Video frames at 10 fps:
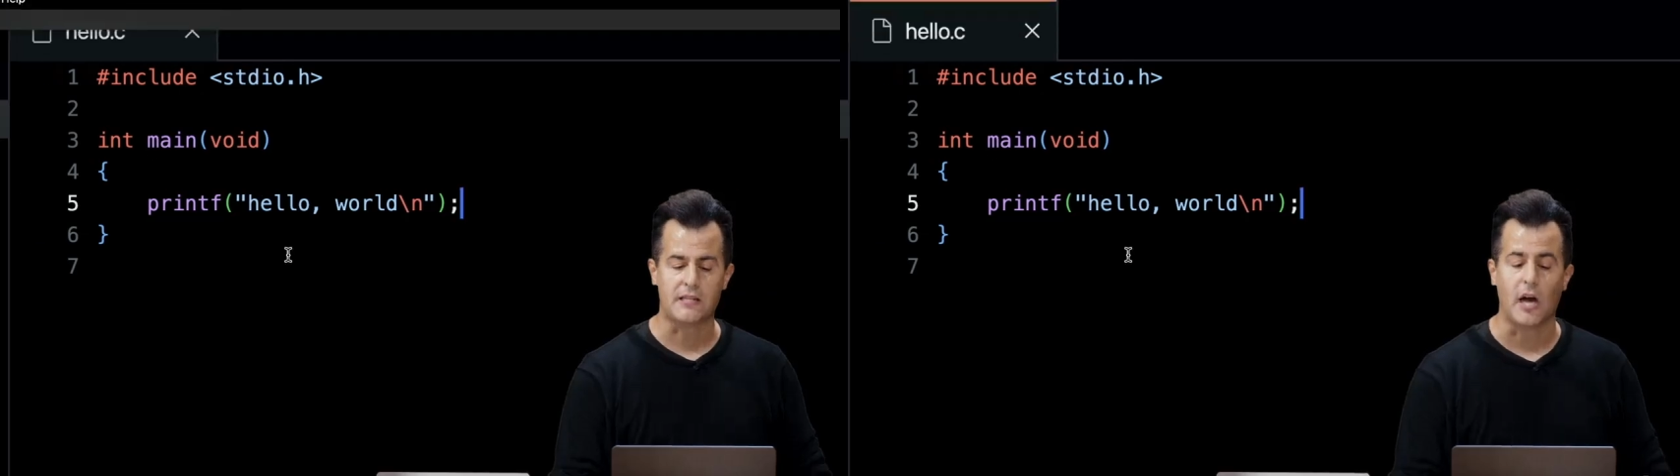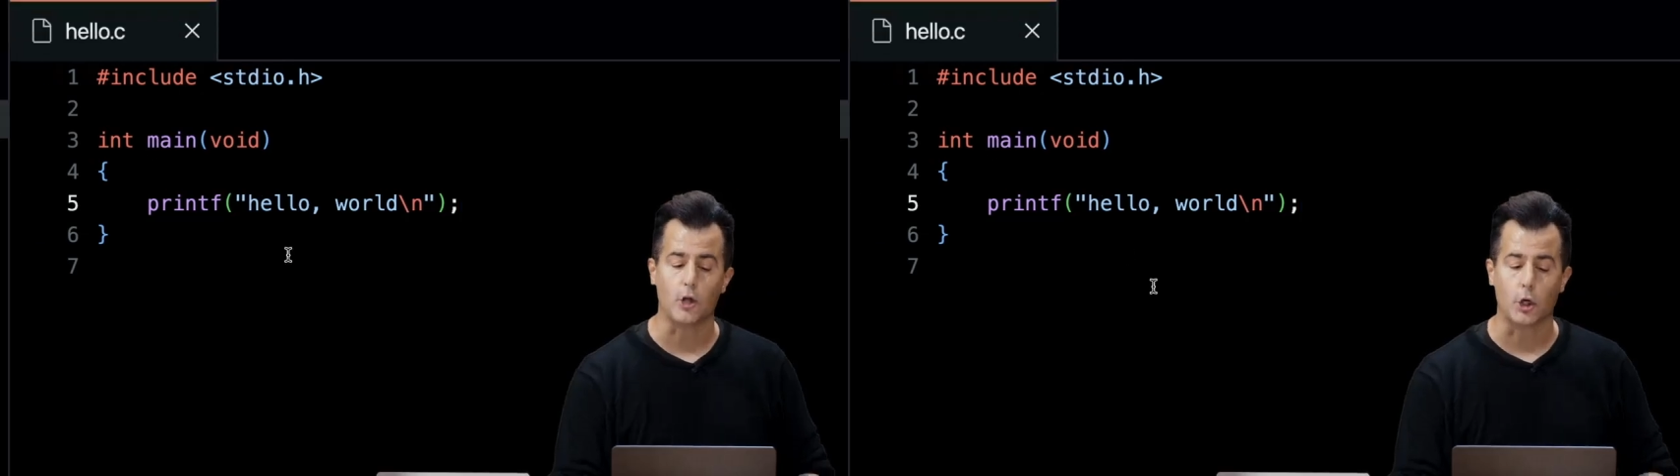
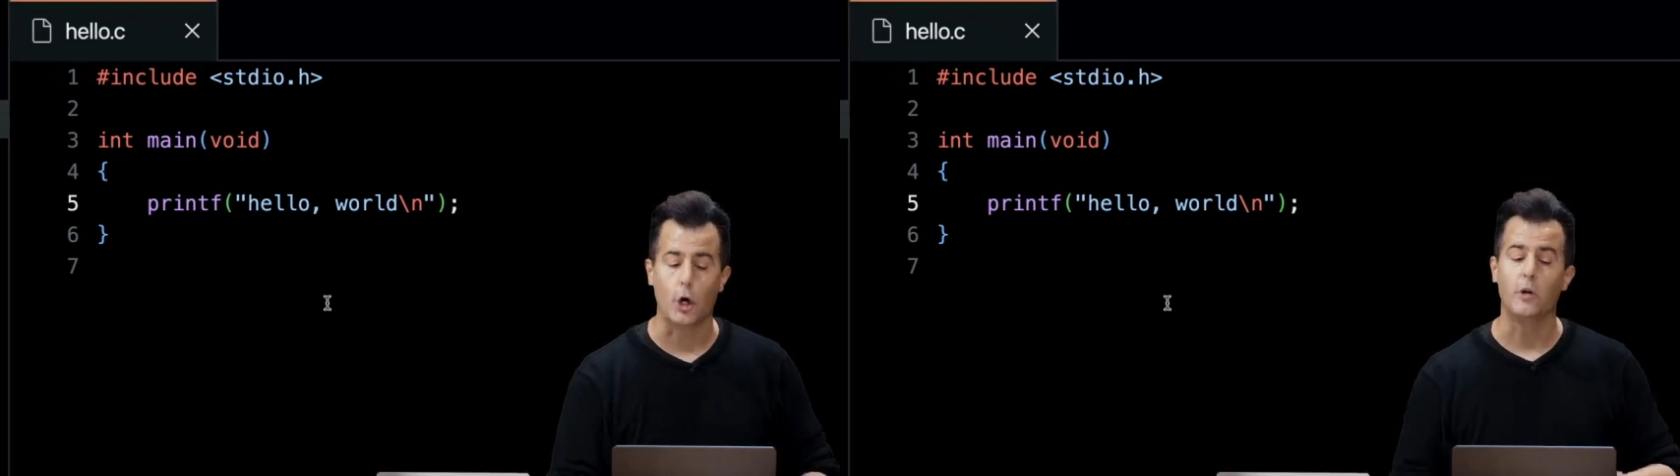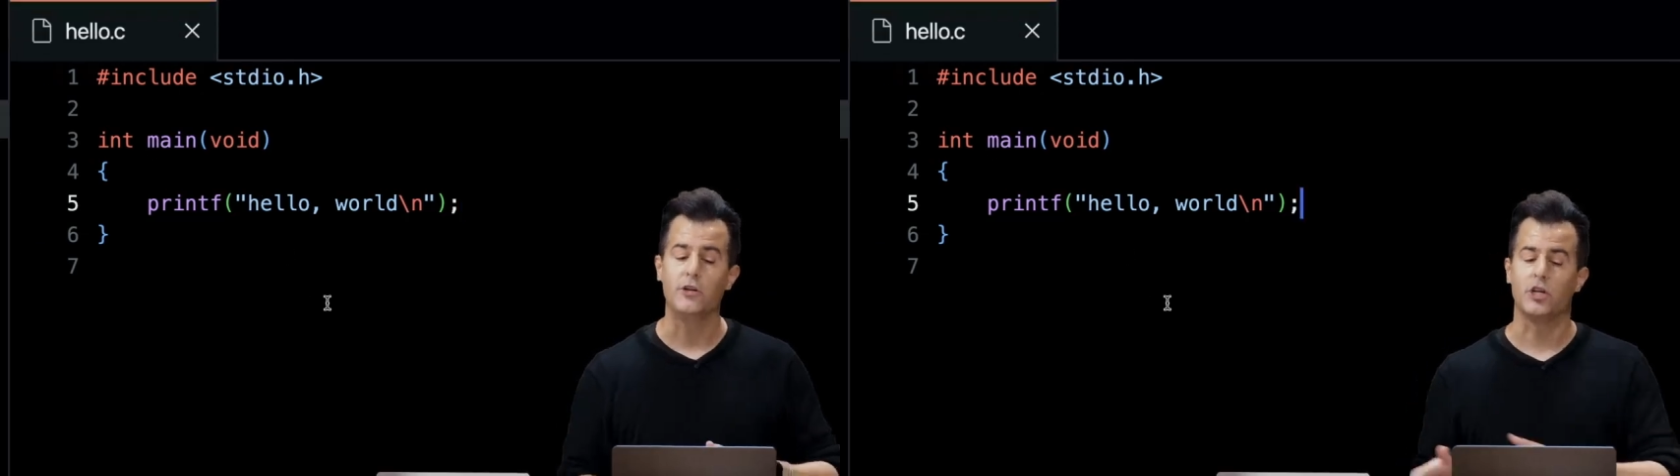
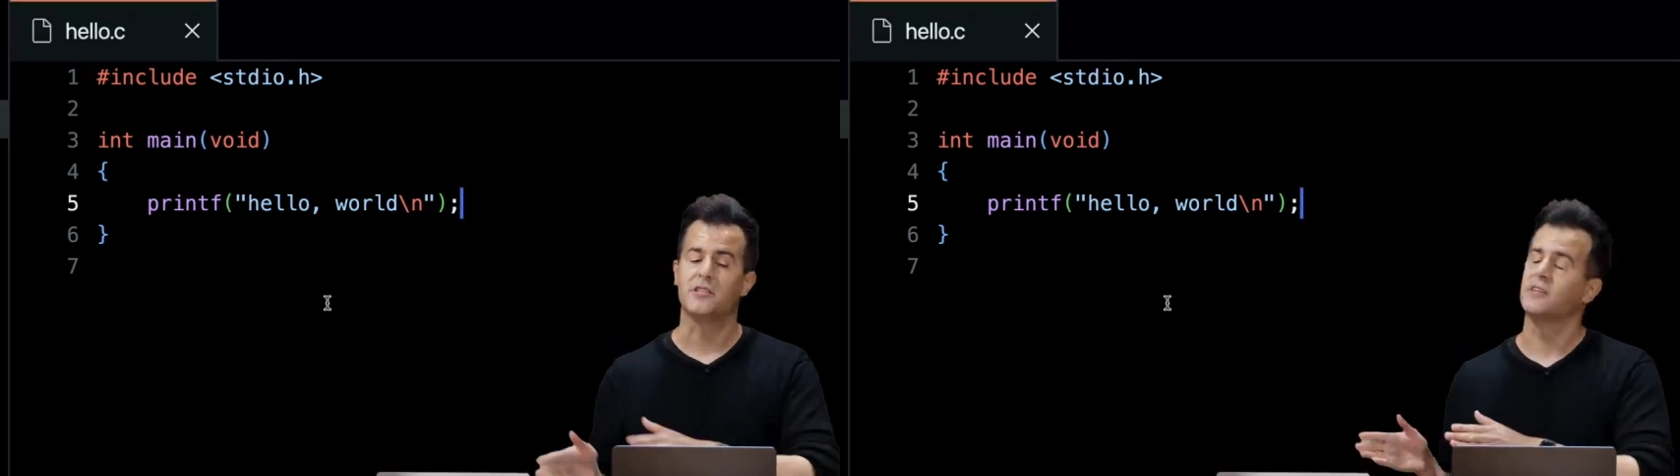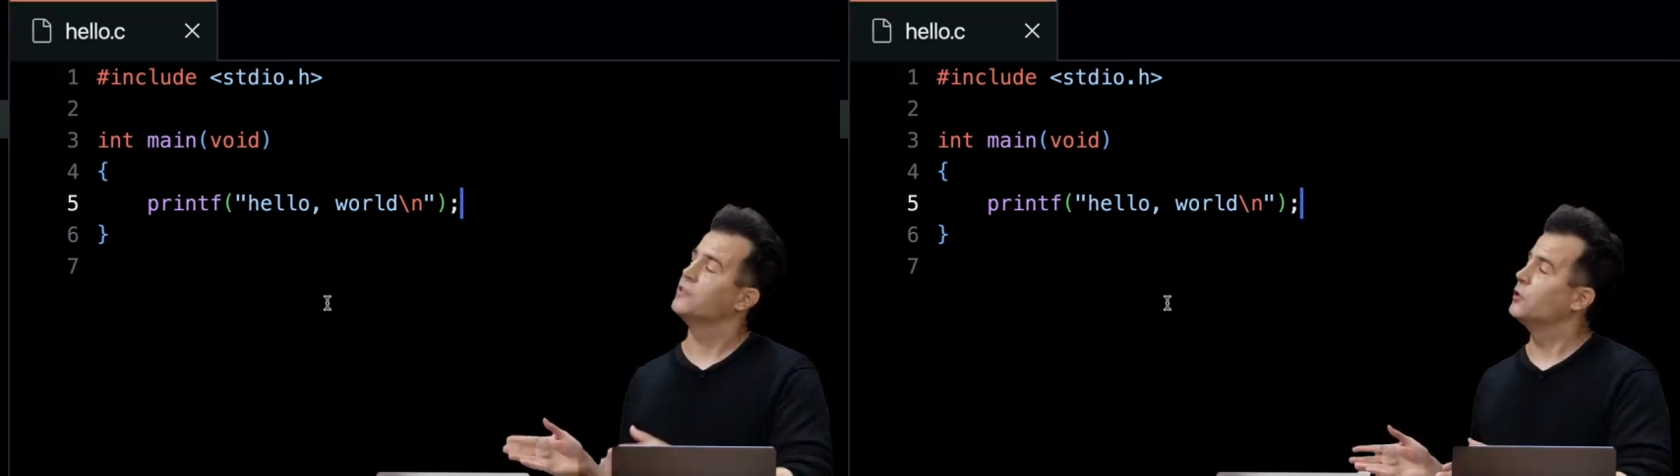color-coded just
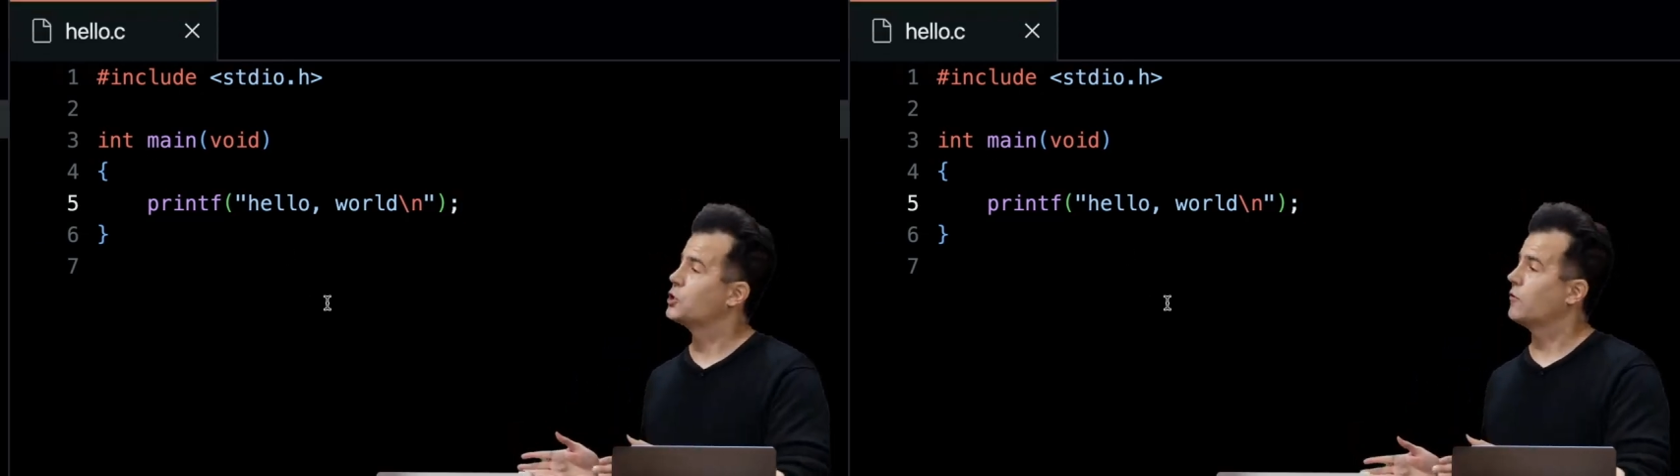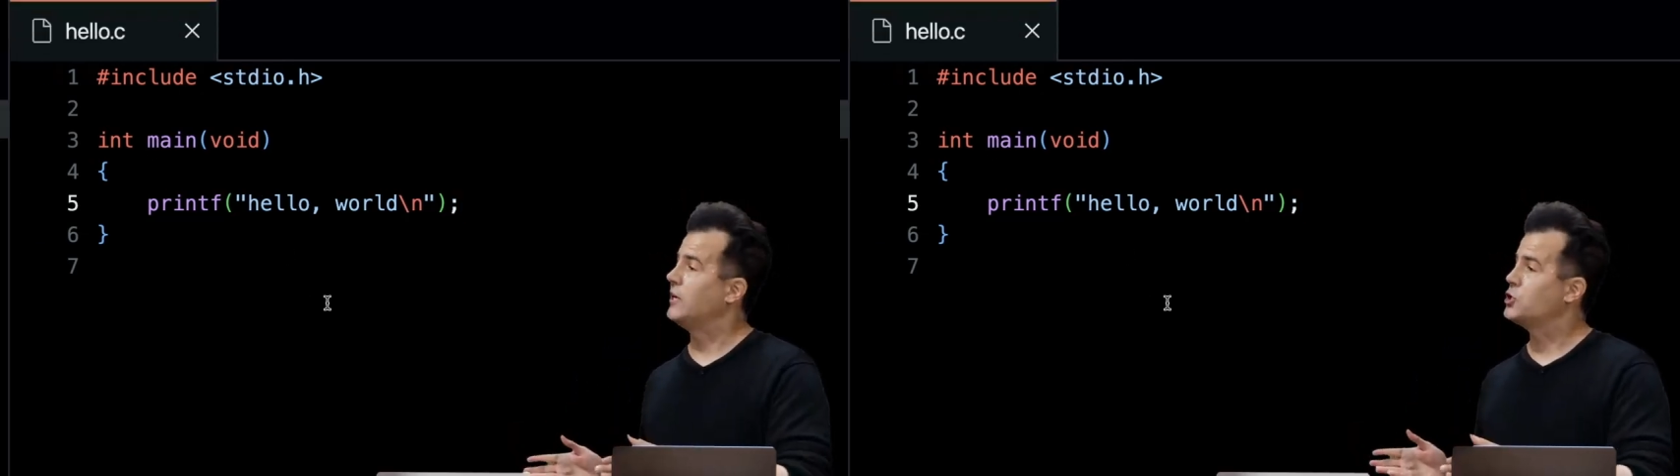as in the
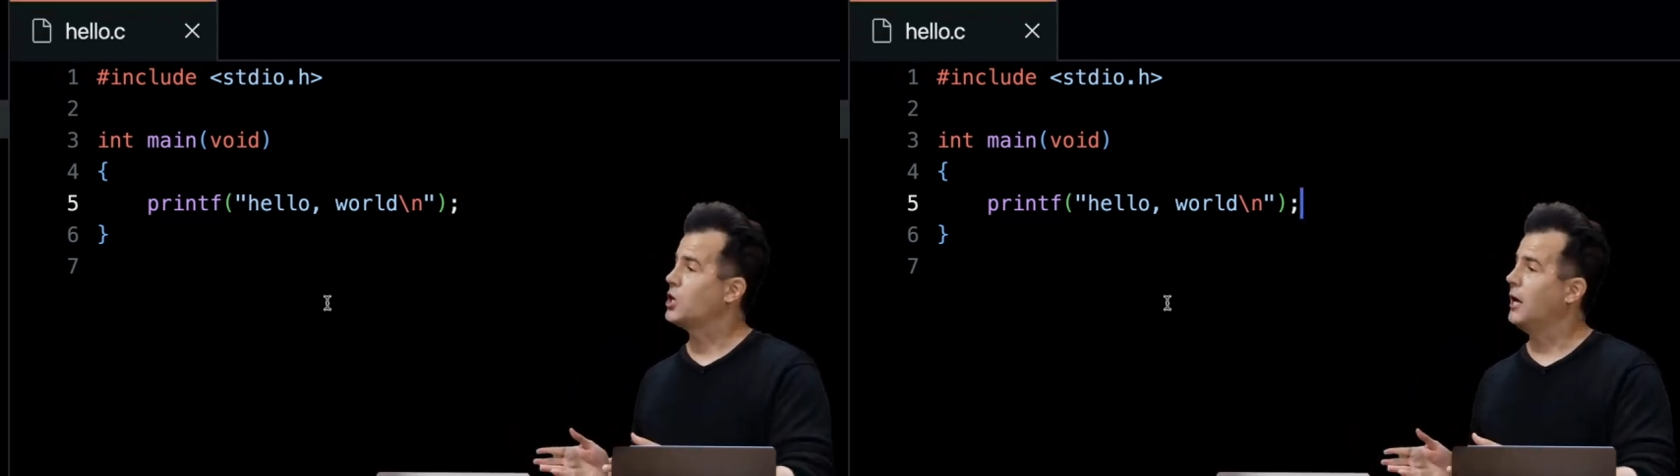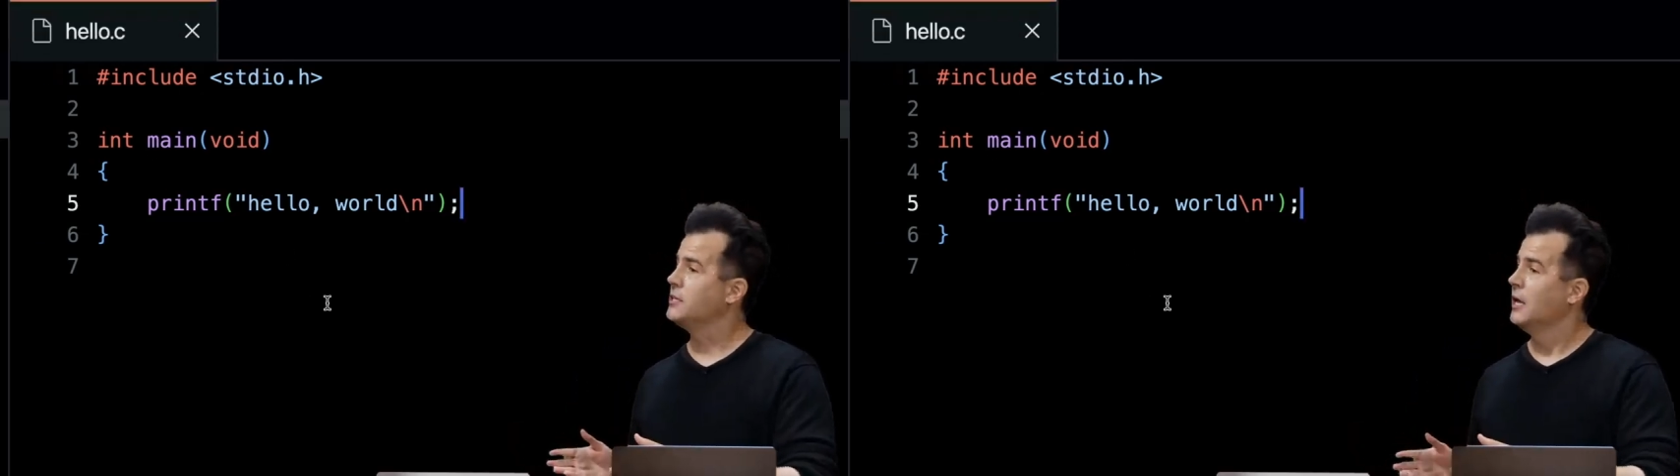
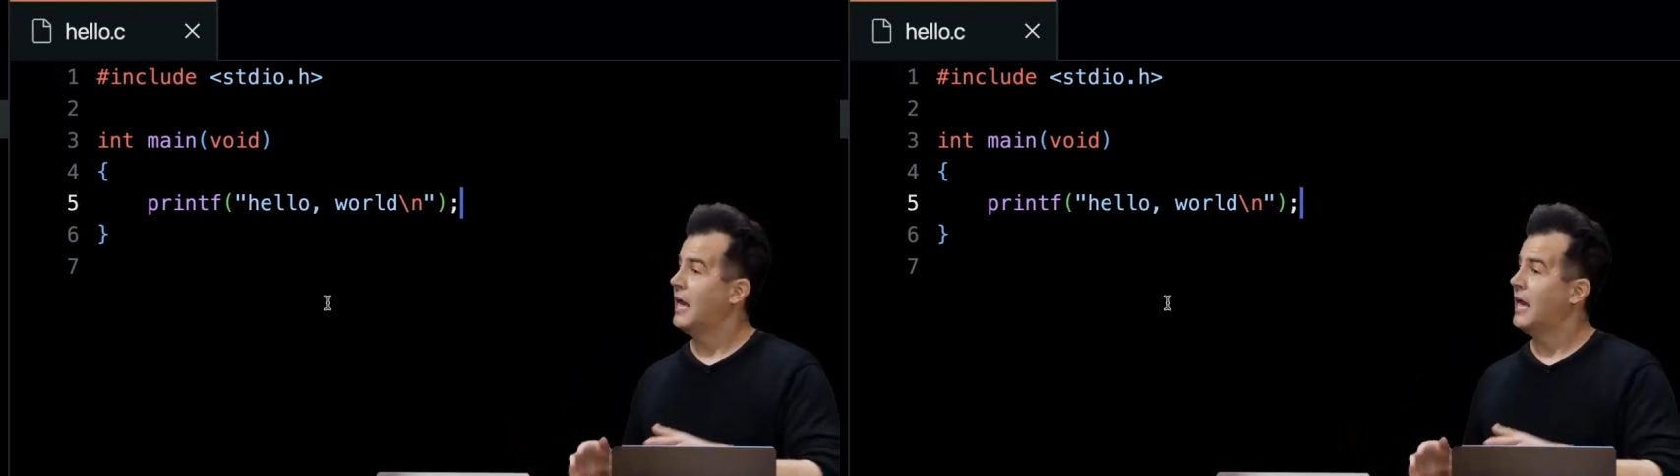screenshot,